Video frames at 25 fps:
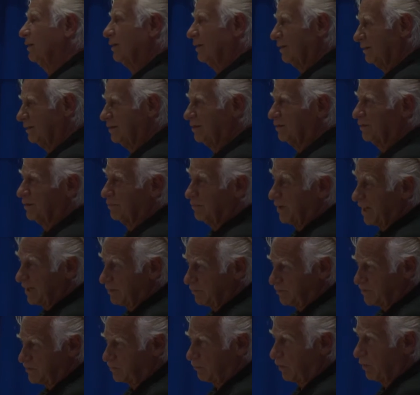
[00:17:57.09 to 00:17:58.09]
until the
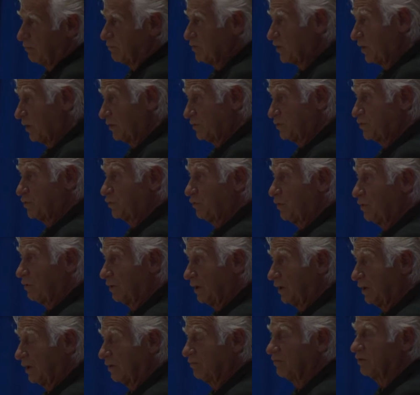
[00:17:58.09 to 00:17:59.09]
microscopes got
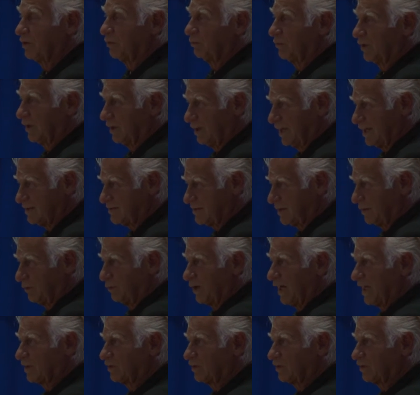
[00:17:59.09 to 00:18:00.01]
strong enough to realize they were